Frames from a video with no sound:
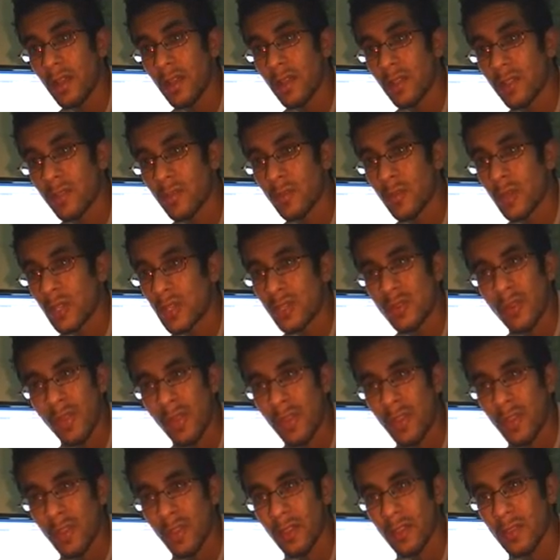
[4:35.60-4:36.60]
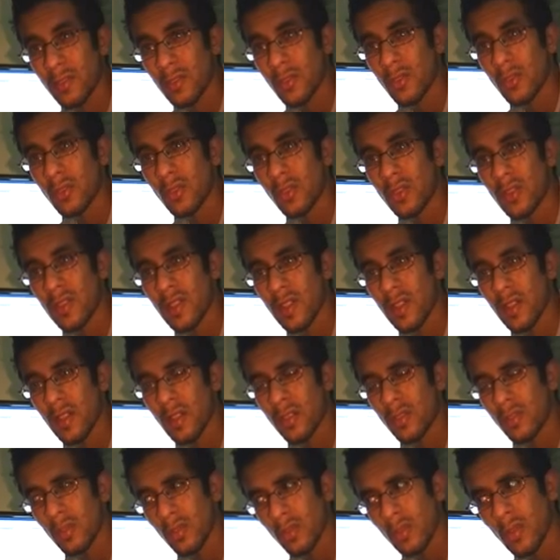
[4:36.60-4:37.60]
is which with the
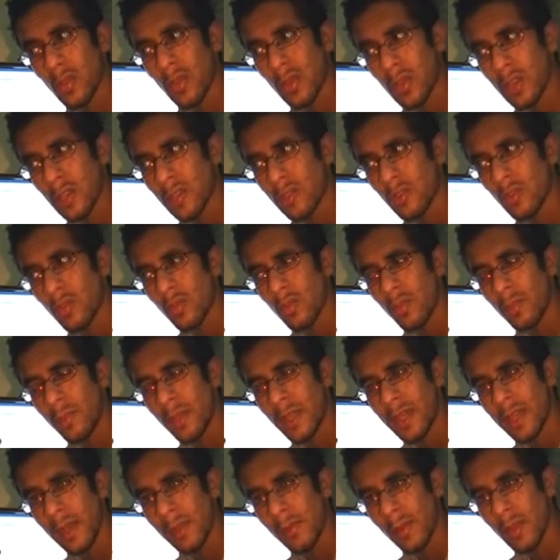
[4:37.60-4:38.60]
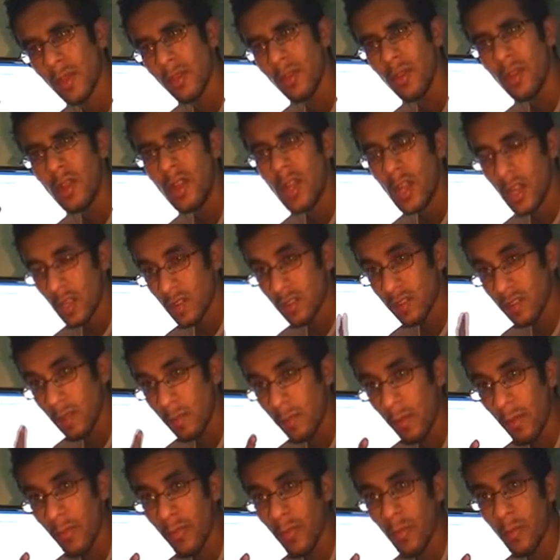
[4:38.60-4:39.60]
2232 BW.
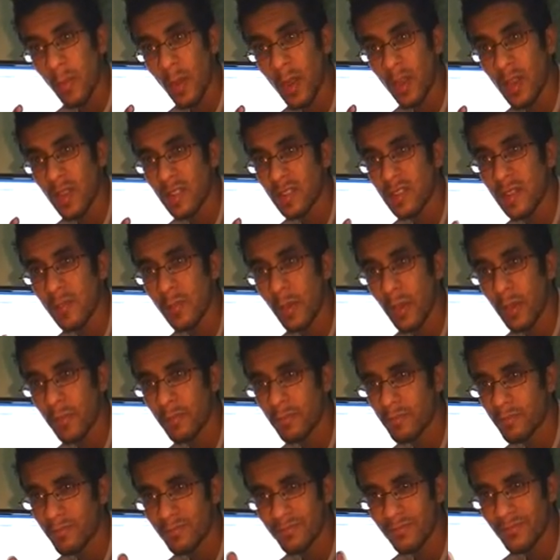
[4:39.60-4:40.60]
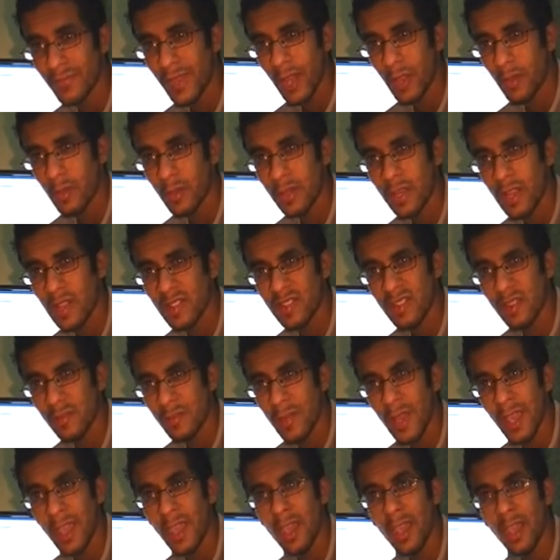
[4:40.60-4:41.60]
Some of them are easy, but nowadays they're
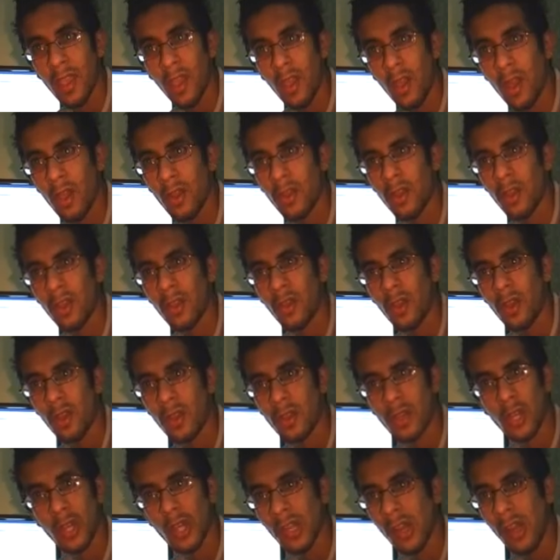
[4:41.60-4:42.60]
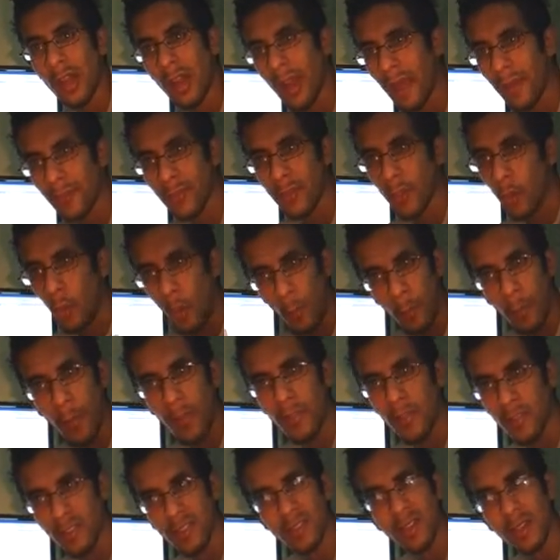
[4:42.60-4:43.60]
making it harder and harder. You have to
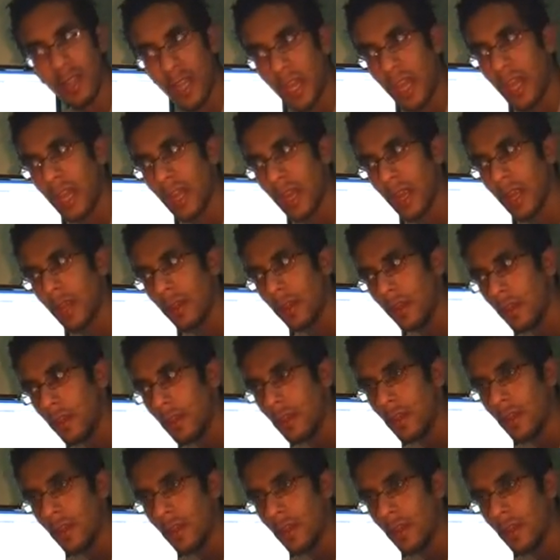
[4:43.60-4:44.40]
open the screen and